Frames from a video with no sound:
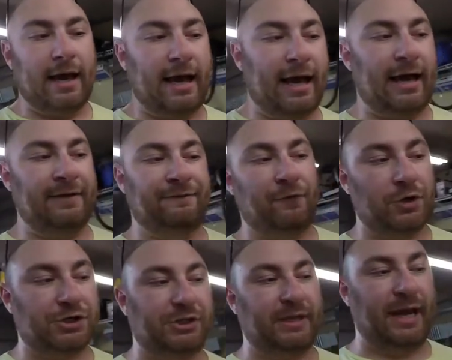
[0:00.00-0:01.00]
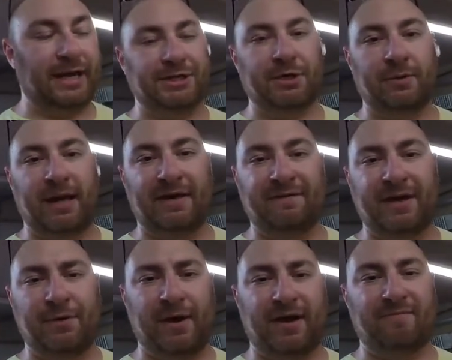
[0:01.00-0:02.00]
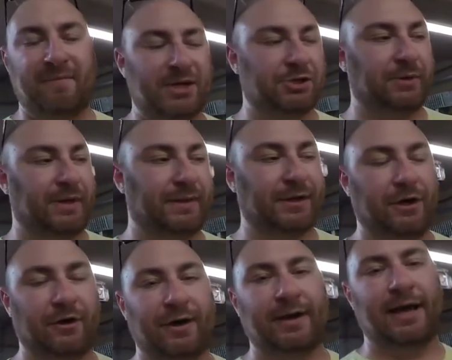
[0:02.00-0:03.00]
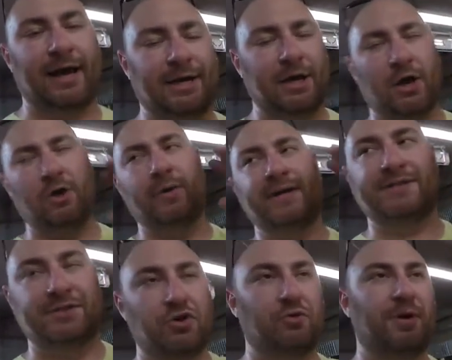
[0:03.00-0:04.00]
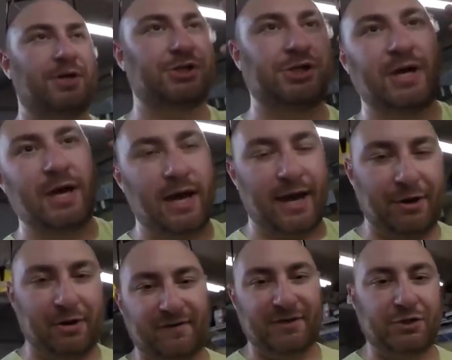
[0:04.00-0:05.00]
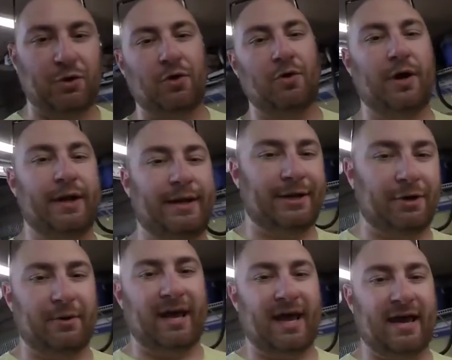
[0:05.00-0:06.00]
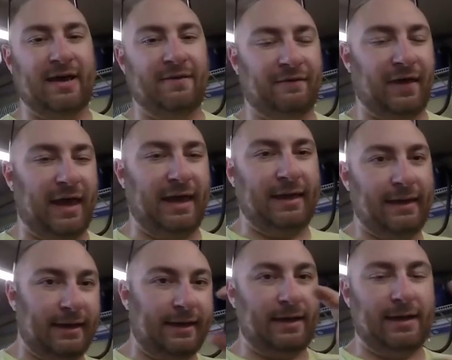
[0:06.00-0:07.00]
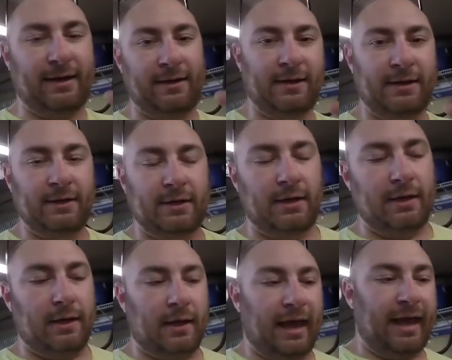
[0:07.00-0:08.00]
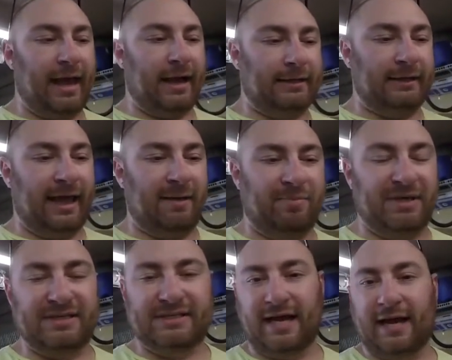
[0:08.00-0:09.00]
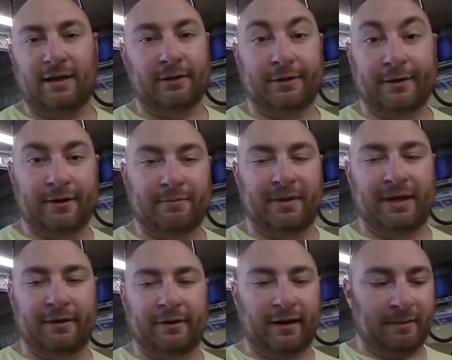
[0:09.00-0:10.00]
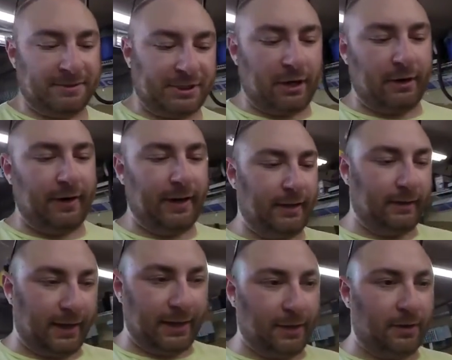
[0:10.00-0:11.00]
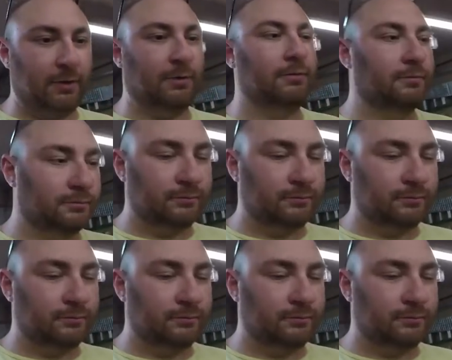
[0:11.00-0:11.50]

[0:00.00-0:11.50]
Unfortunately, I don't have any way of measuring the current. I know it's noobish. I don't have a toroid, and I don't have a clampy style current meter. I'm sorry, I know,